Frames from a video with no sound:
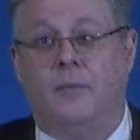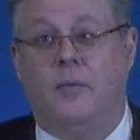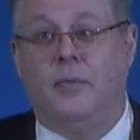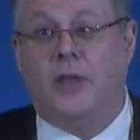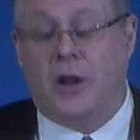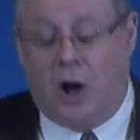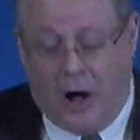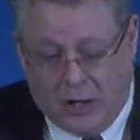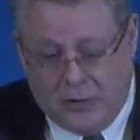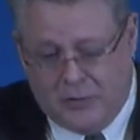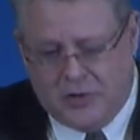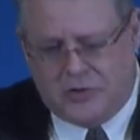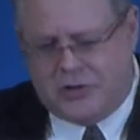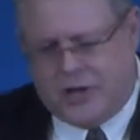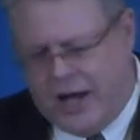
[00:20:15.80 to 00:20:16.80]
then all of
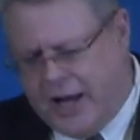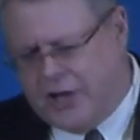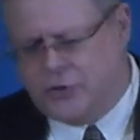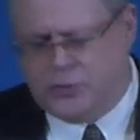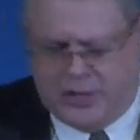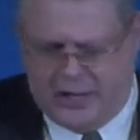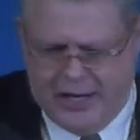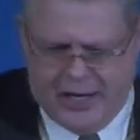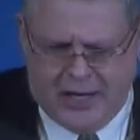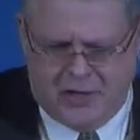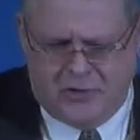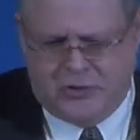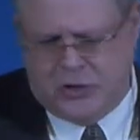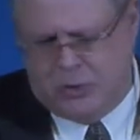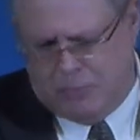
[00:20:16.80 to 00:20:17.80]
these signs related
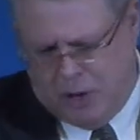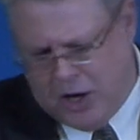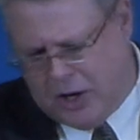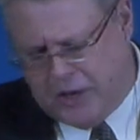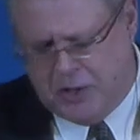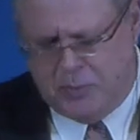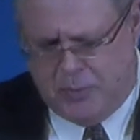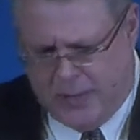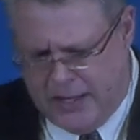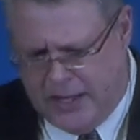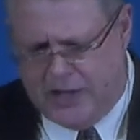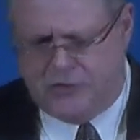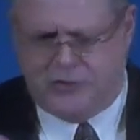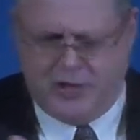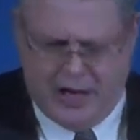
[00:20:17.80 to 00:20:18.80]
to mark of the beast,